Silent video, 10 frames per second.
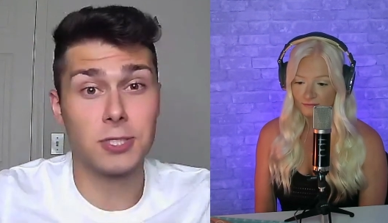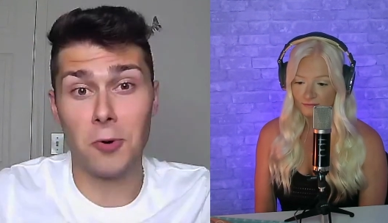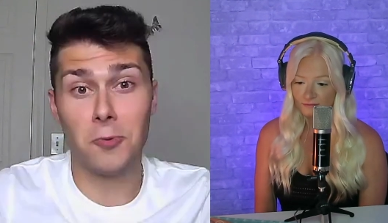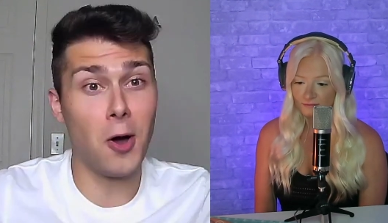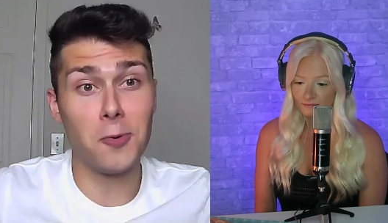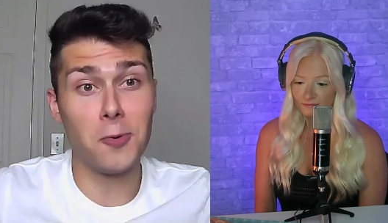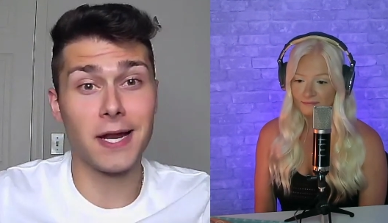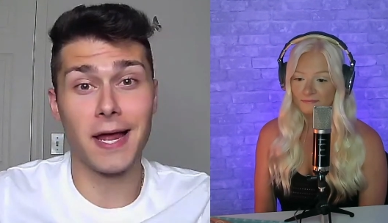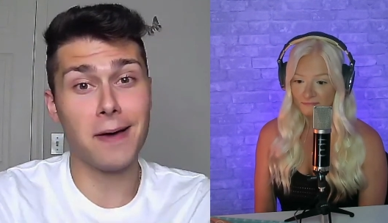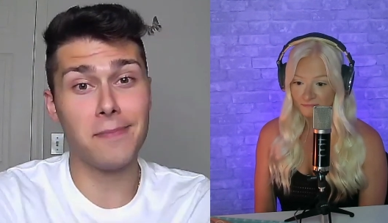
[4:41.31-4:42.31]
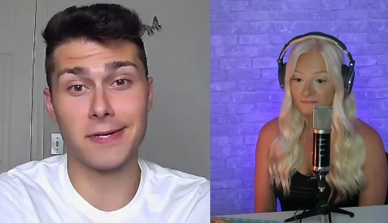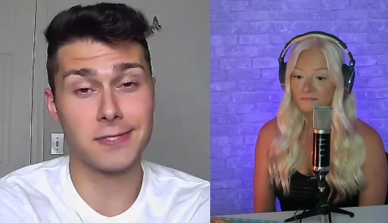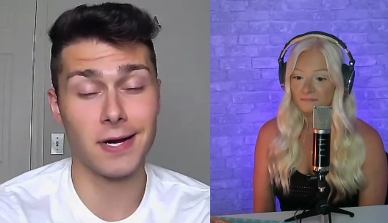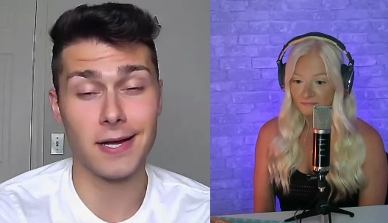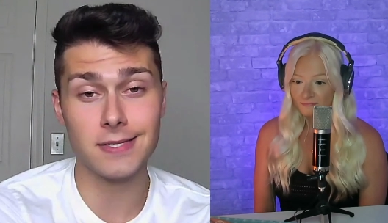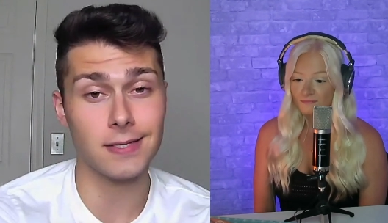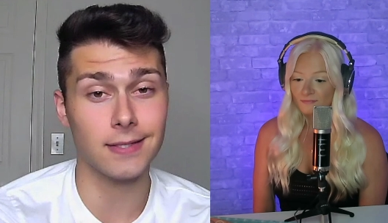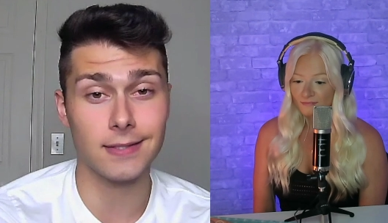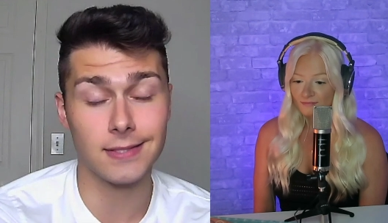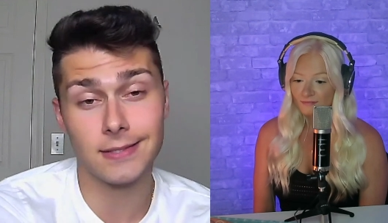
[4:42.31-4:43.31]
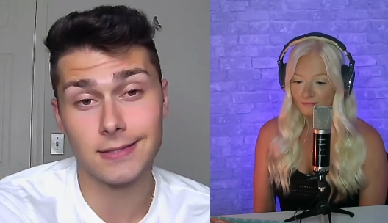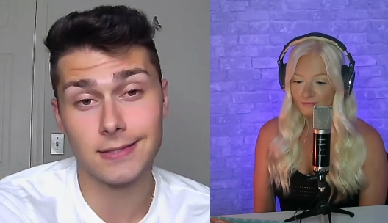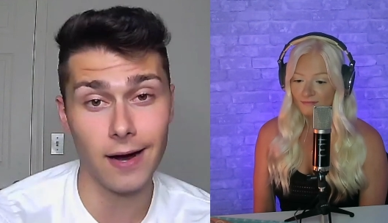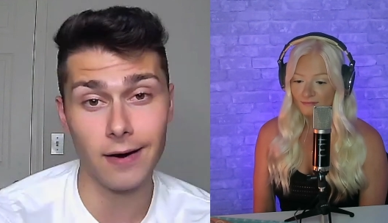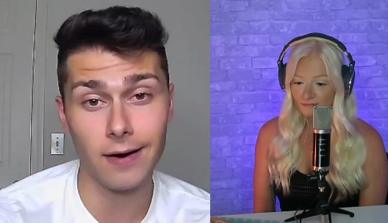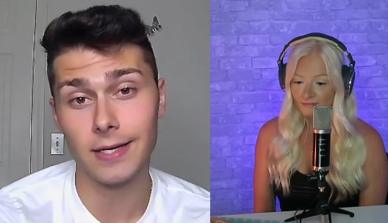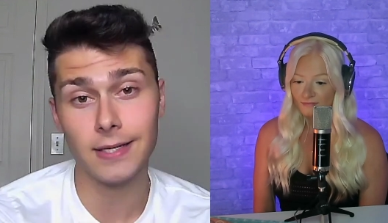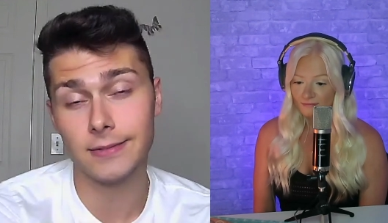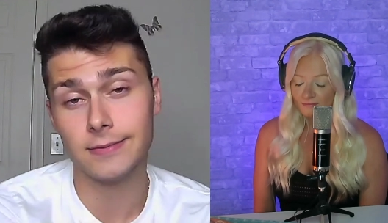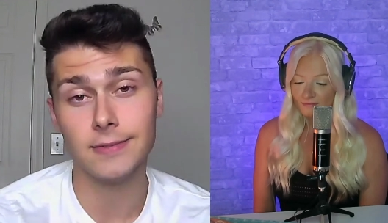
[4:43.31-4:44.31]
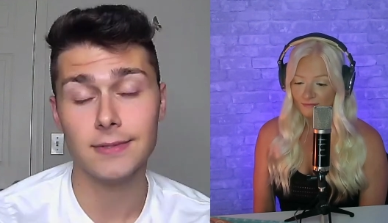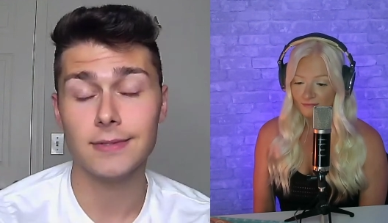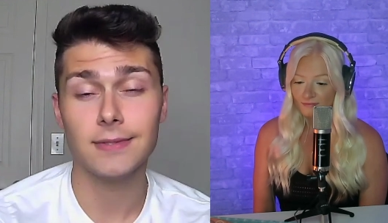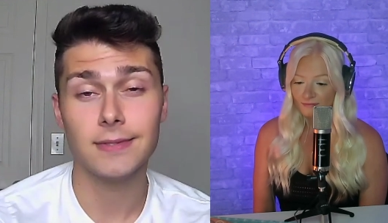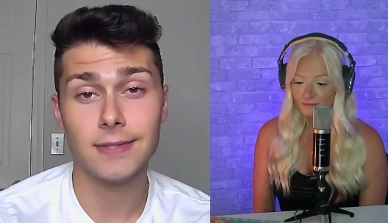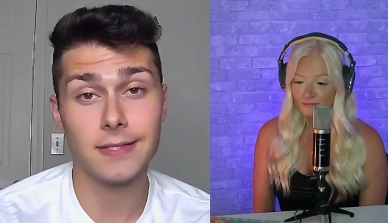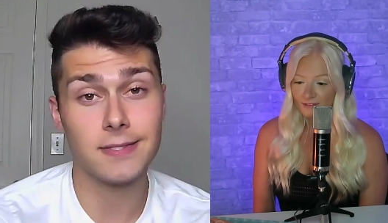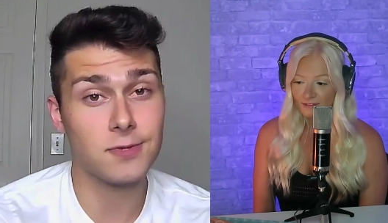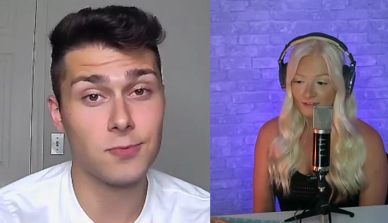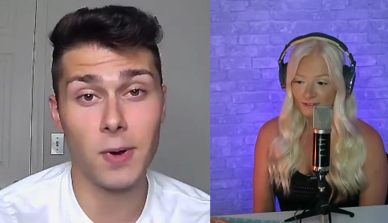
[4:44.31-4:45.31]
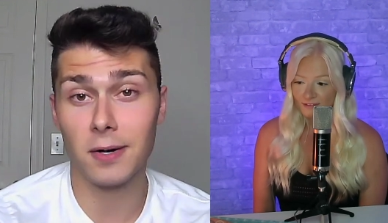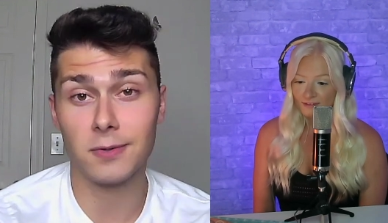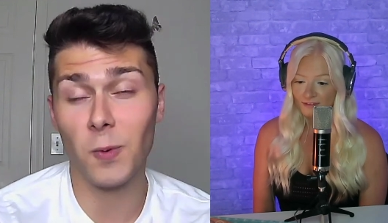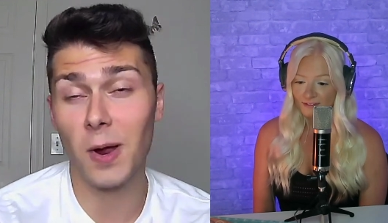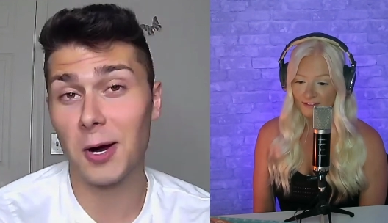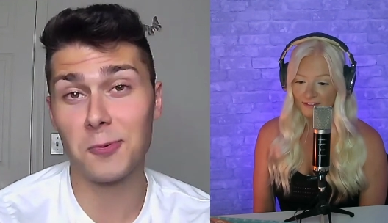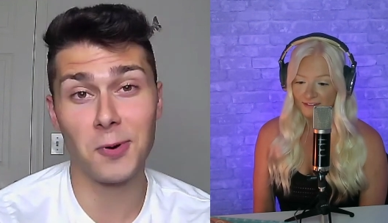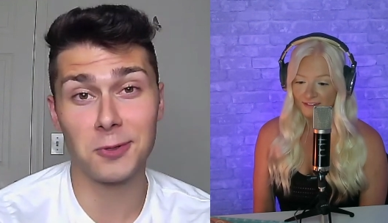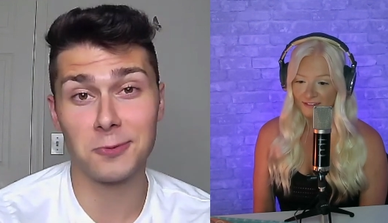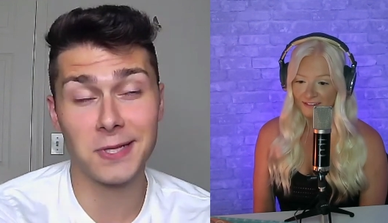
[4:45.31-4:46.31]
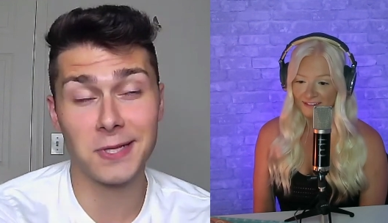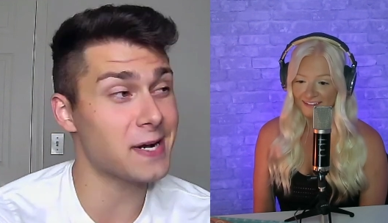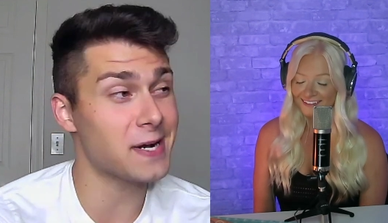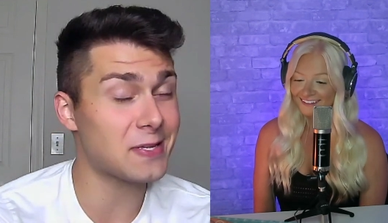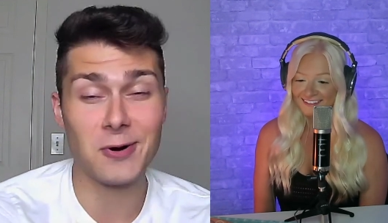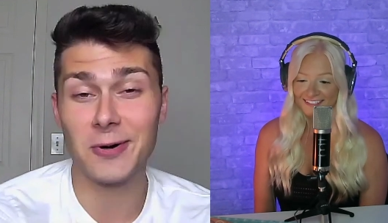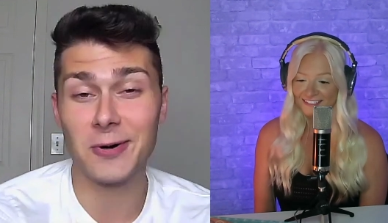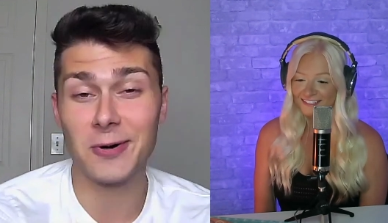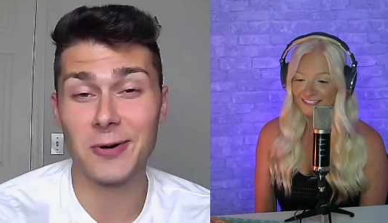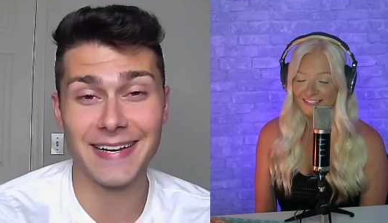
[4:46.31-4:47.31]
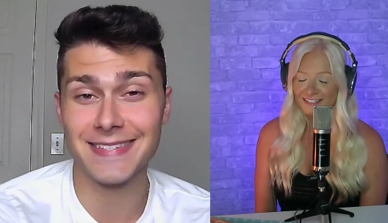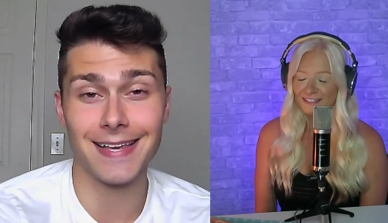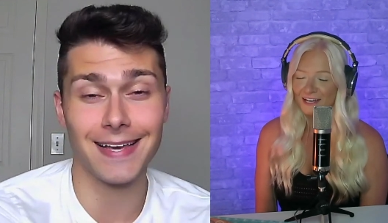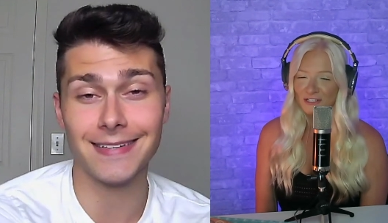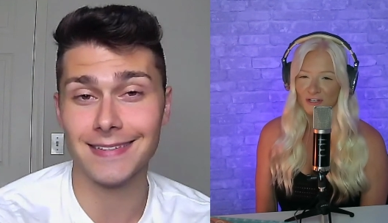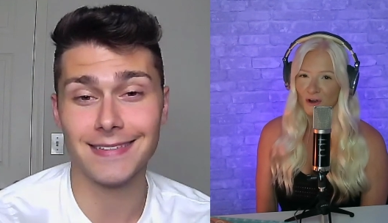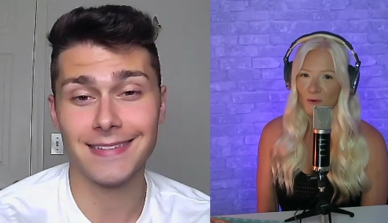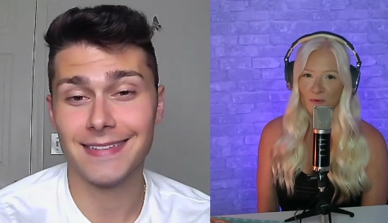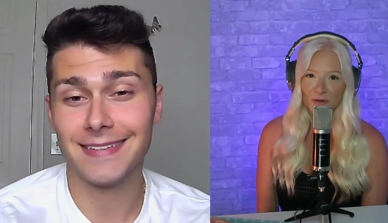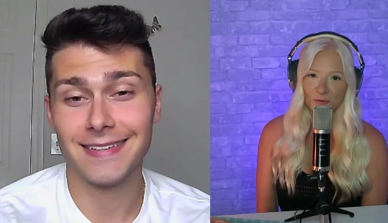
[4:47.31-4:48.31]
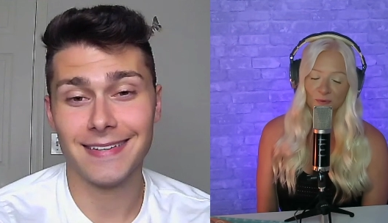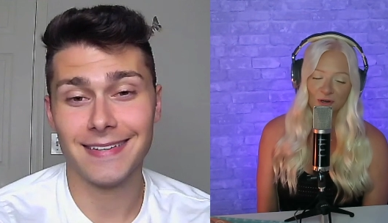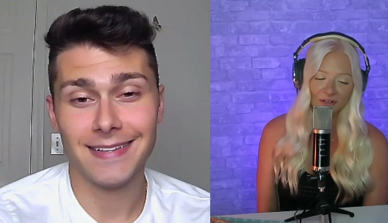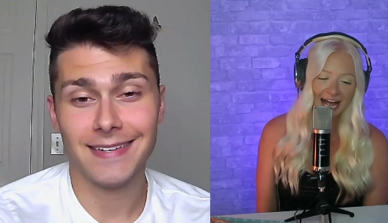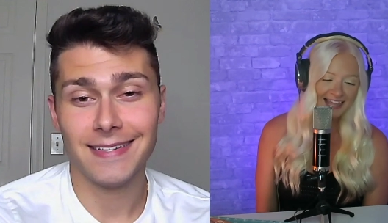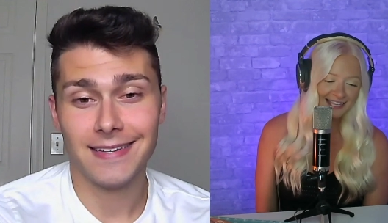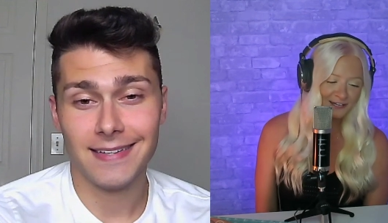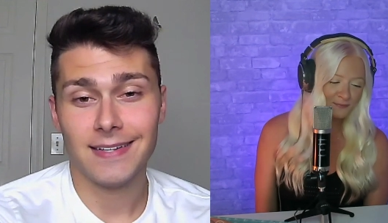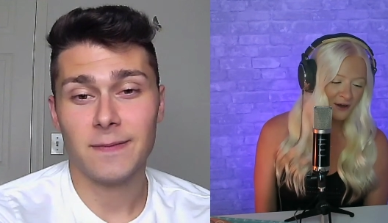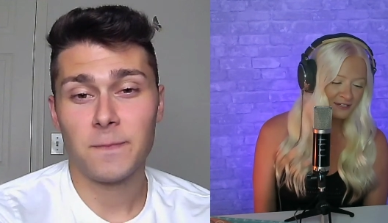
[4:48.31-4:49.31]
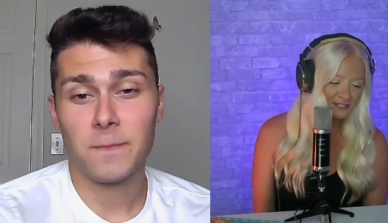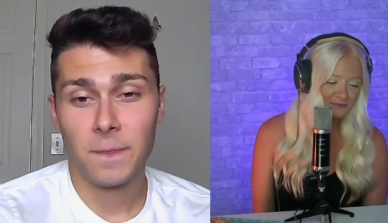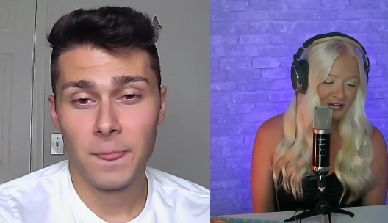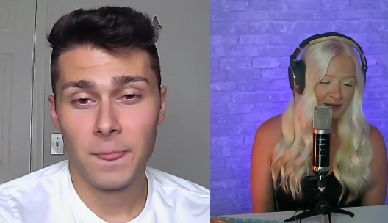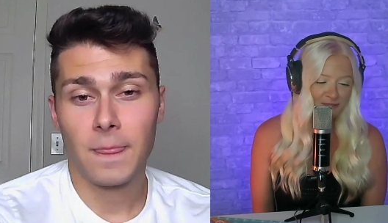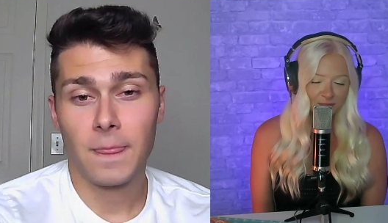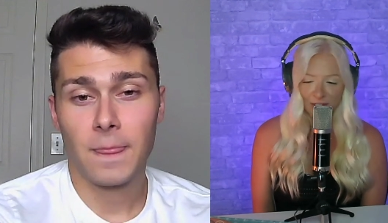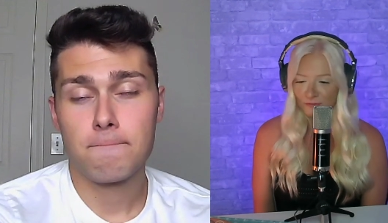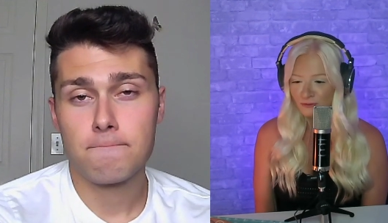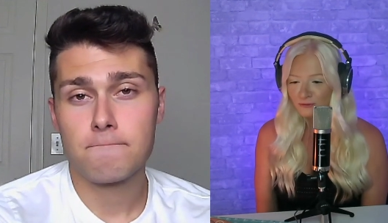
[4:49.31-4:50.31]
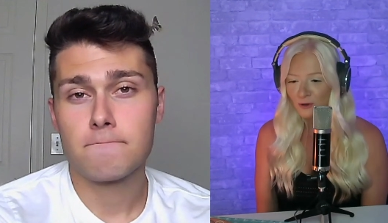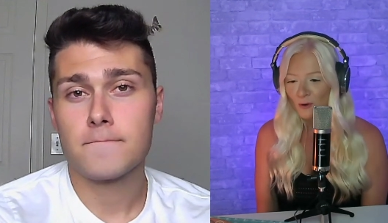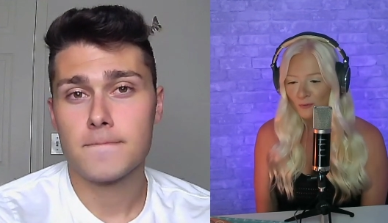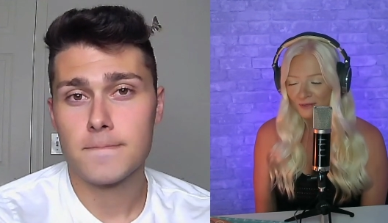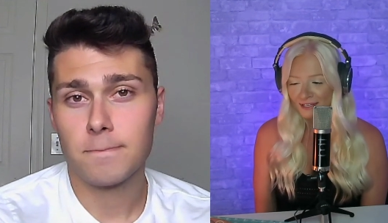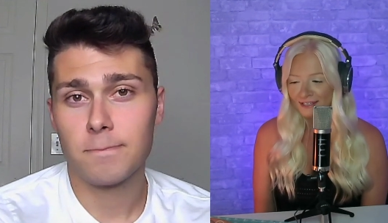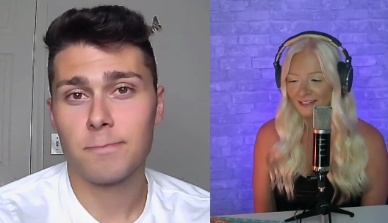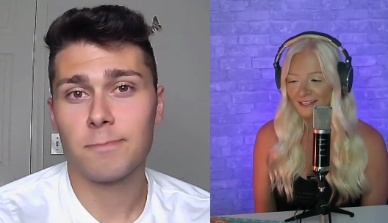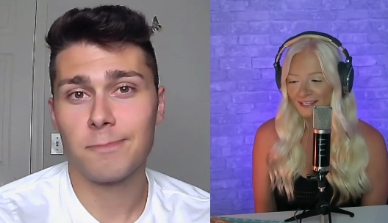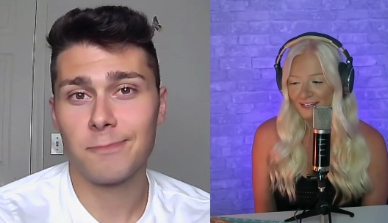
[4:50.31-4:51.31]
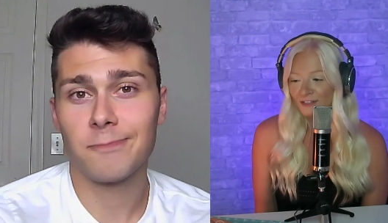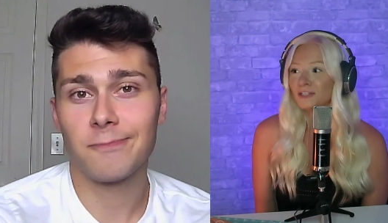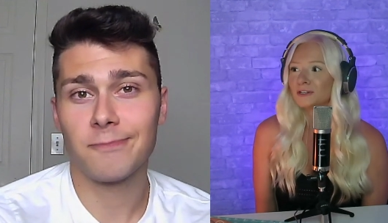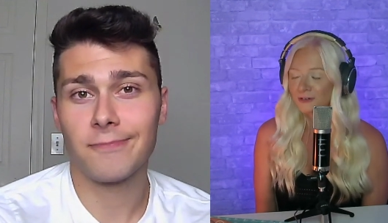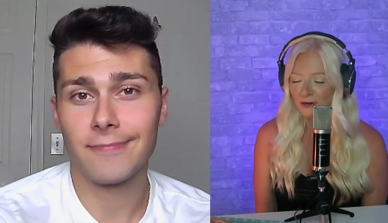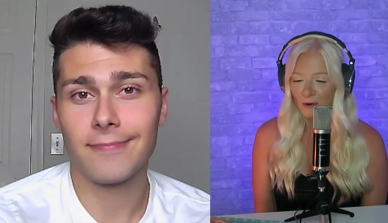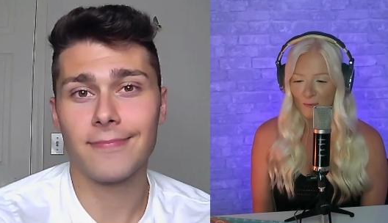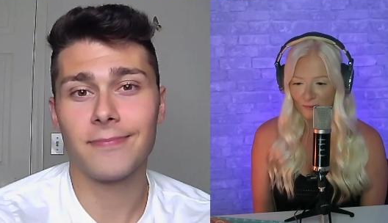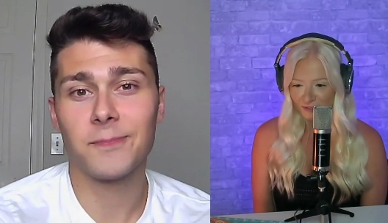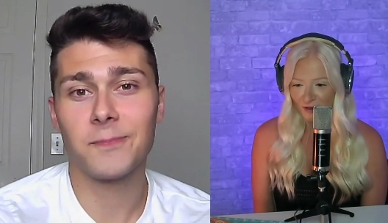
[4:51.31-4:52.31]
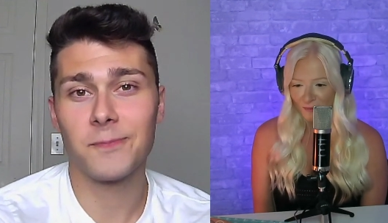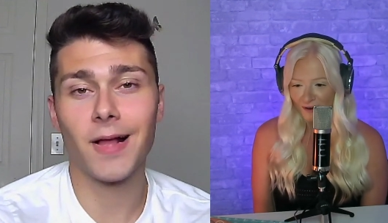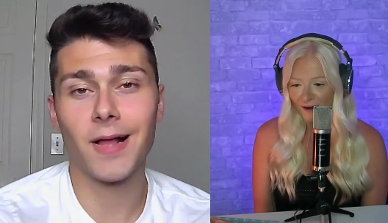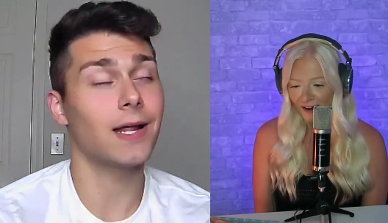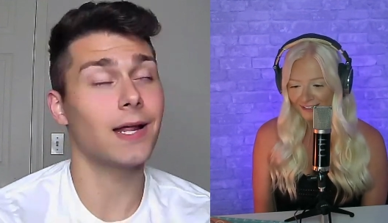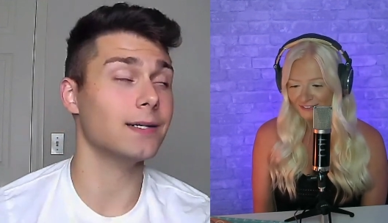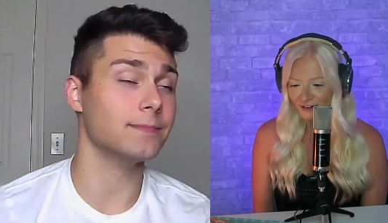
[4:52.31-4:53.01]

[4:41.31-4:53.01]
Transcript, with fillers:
Speaker 1: don't know what's going to happen. It's crazy. It's scary. And it's just weird, weird world we're living in. It's the only thing I
Speaker 2: can say. Such a weird world. I think about it sometimes. I'm like, if you told me a year ago what was going on